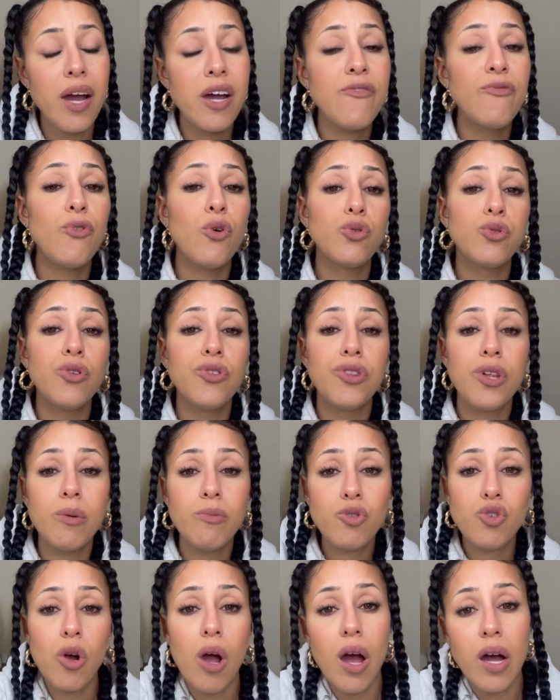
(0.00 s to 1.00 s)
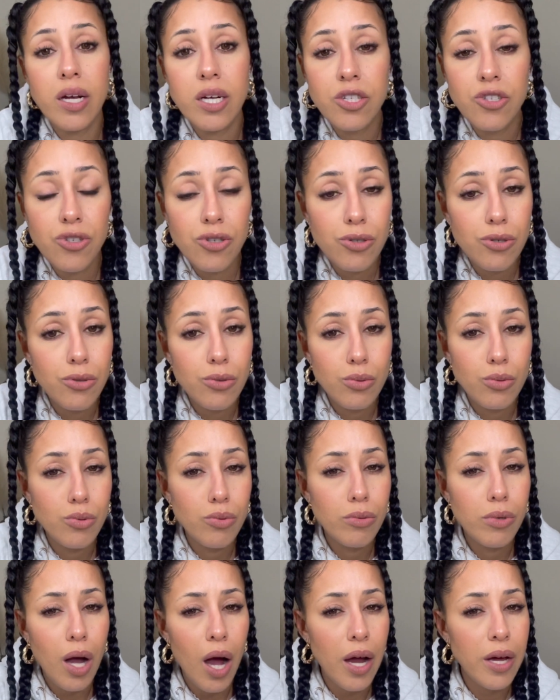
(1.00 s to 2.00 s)
and forth with them trying to
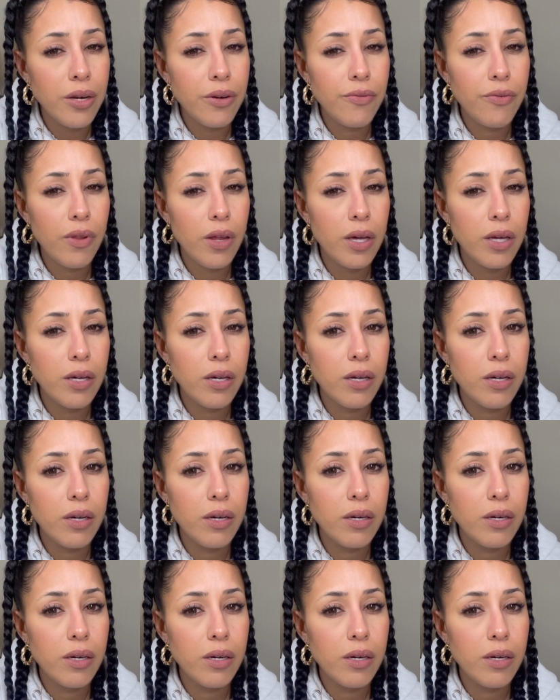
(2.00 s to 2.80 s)
kind of like